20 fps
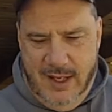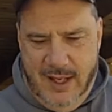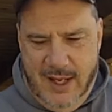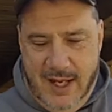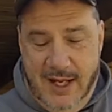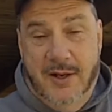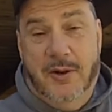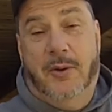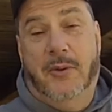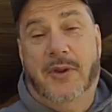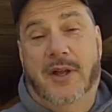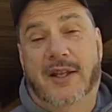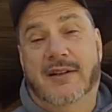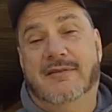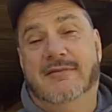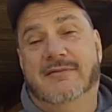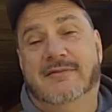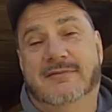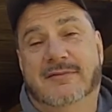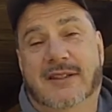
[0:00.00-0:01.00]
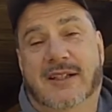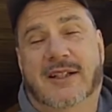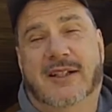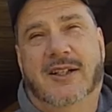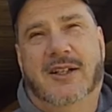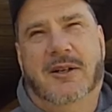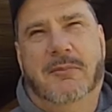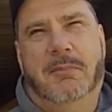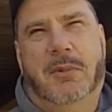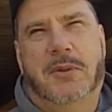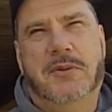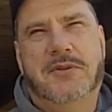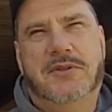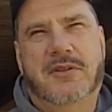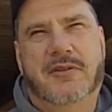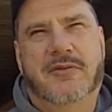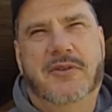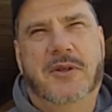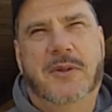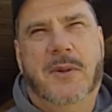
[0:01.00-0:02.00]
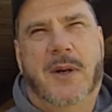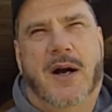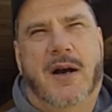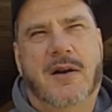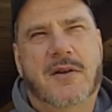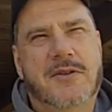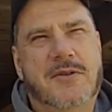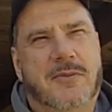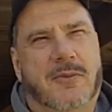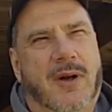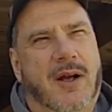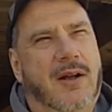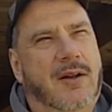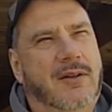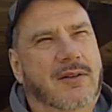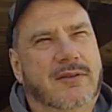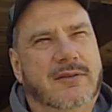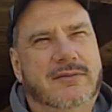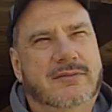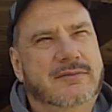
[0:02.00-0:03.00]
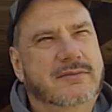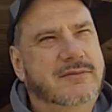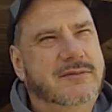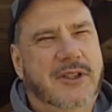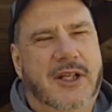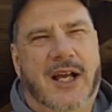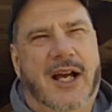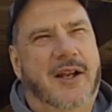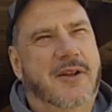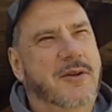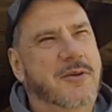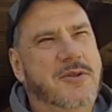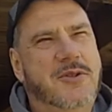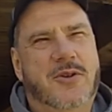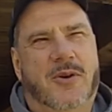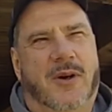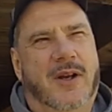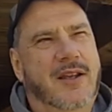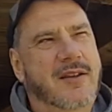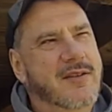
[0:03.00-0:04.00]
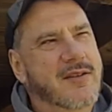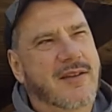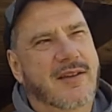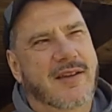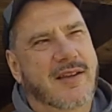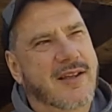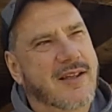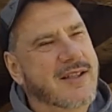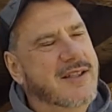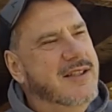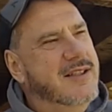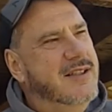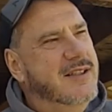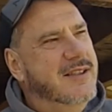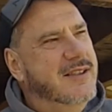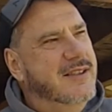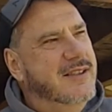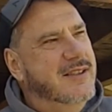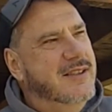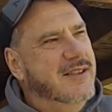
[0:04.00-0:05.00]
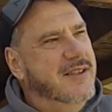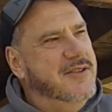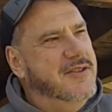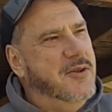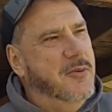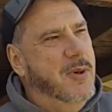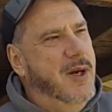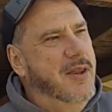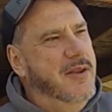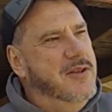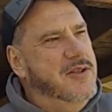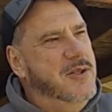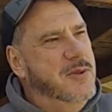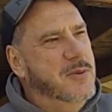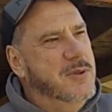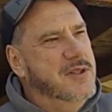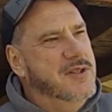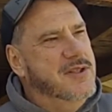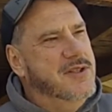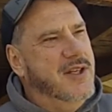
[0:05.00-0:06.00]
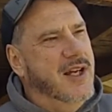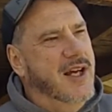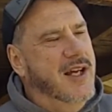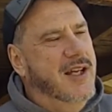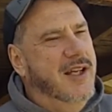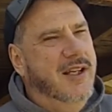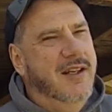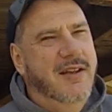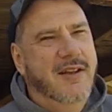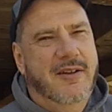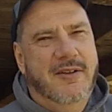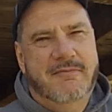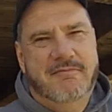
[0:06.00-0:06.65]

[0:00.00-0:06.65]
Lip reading: I know that most of you are as well. You got no choice. It's the way that you were designed.